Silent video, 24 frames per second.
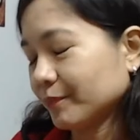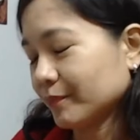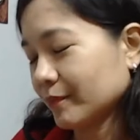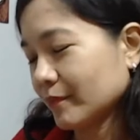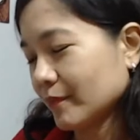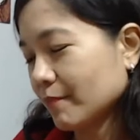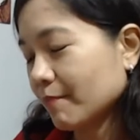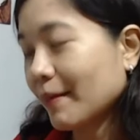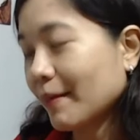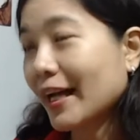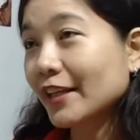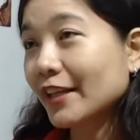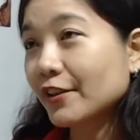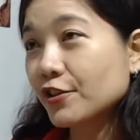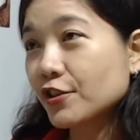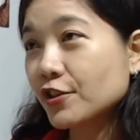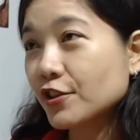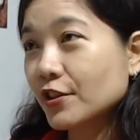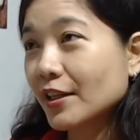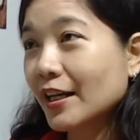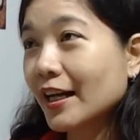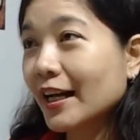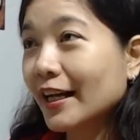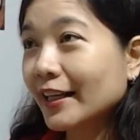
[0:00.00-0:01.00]

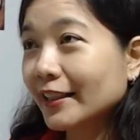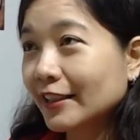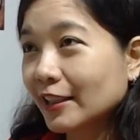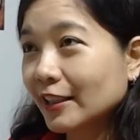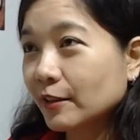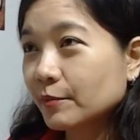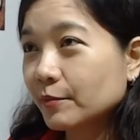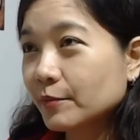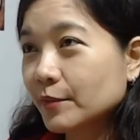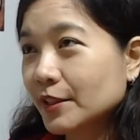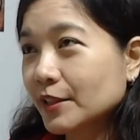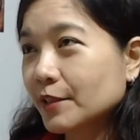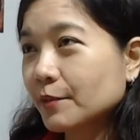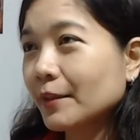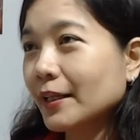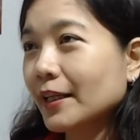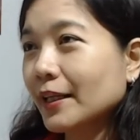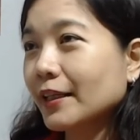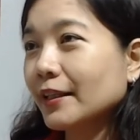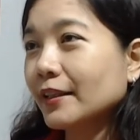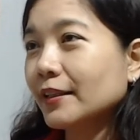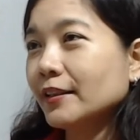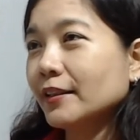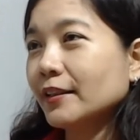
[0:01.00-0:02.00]
Patch Adams,
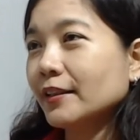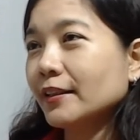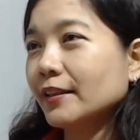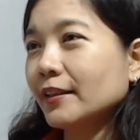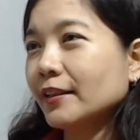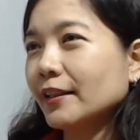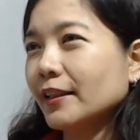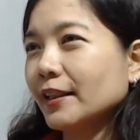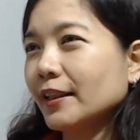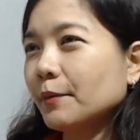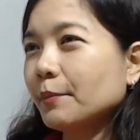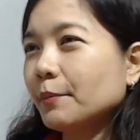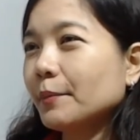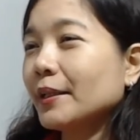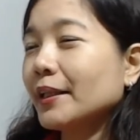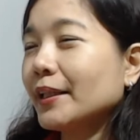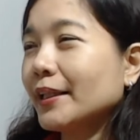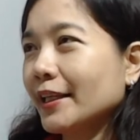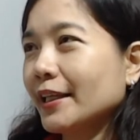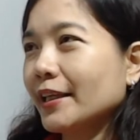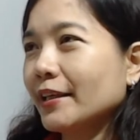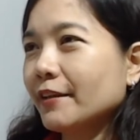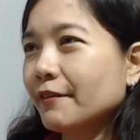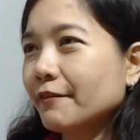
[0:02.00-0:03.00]
diba? He
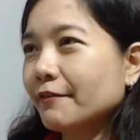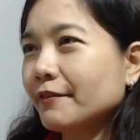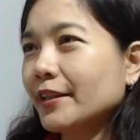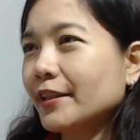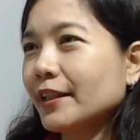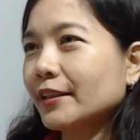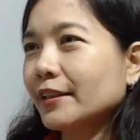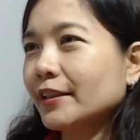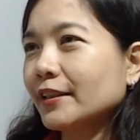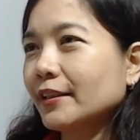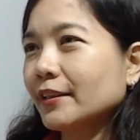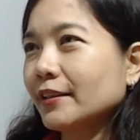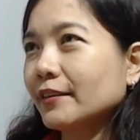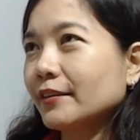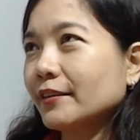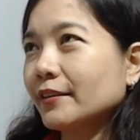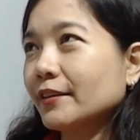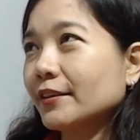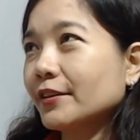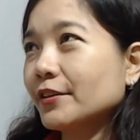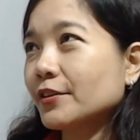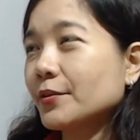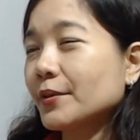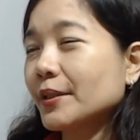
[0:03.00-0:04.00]
believed that
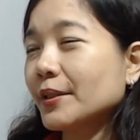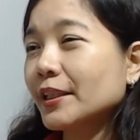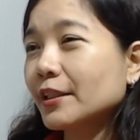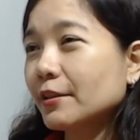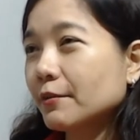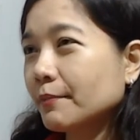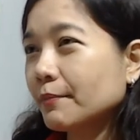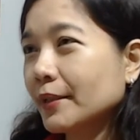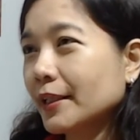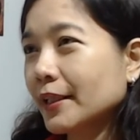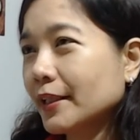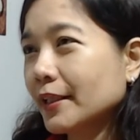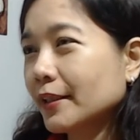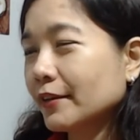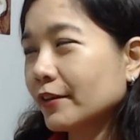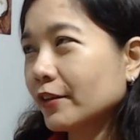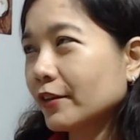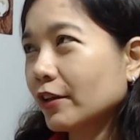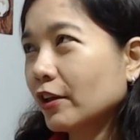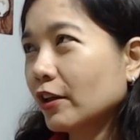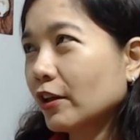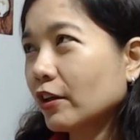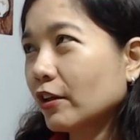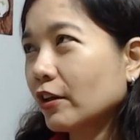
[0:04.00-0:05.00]
the treatment
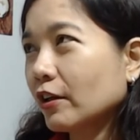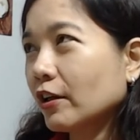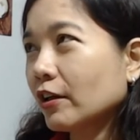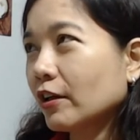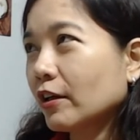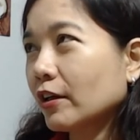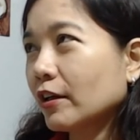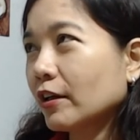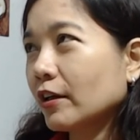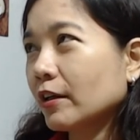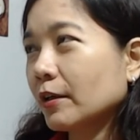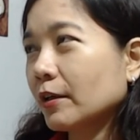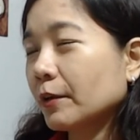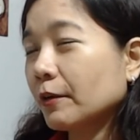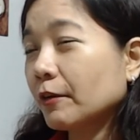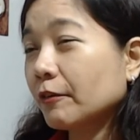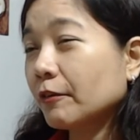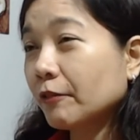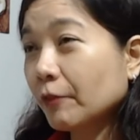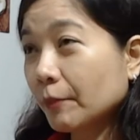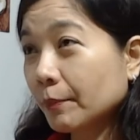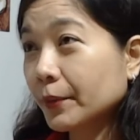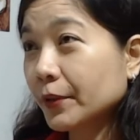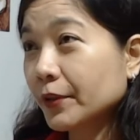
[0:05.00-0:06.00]
uh, uh,
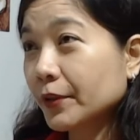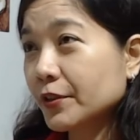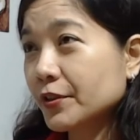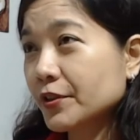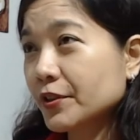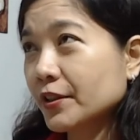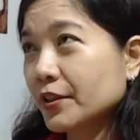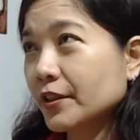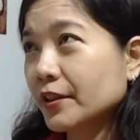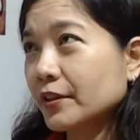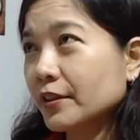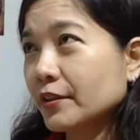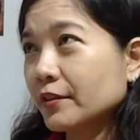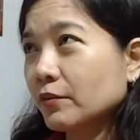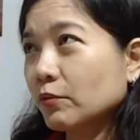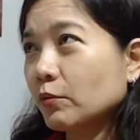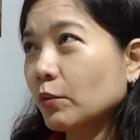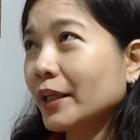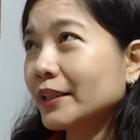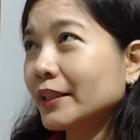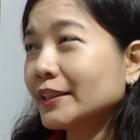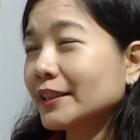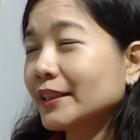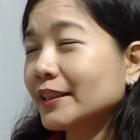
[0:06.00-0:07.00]
of a person
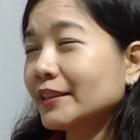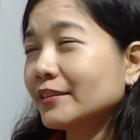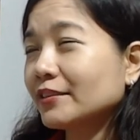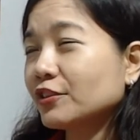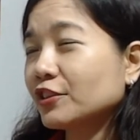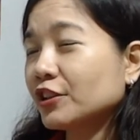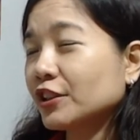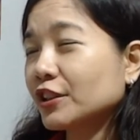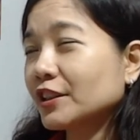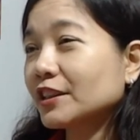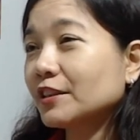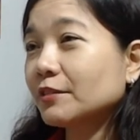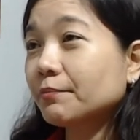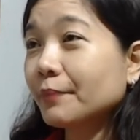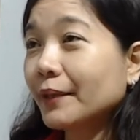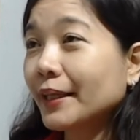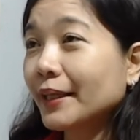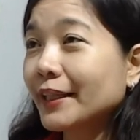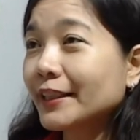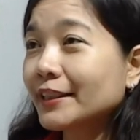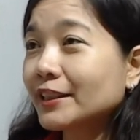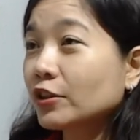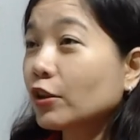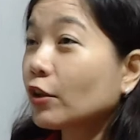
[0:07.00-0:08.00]
wasn't just
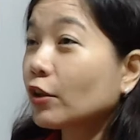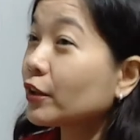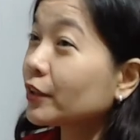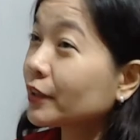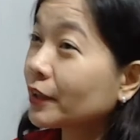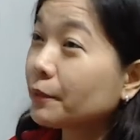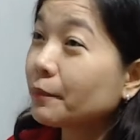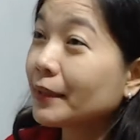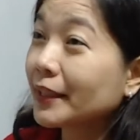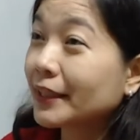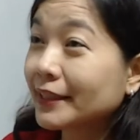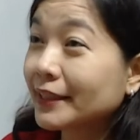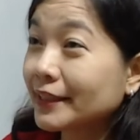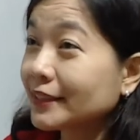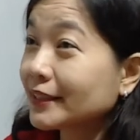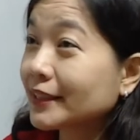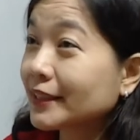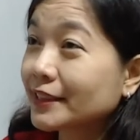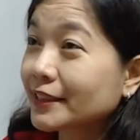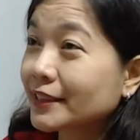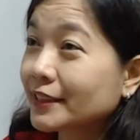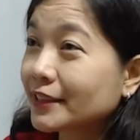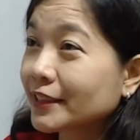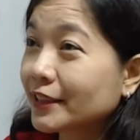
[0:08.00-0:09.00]
based on the medicines that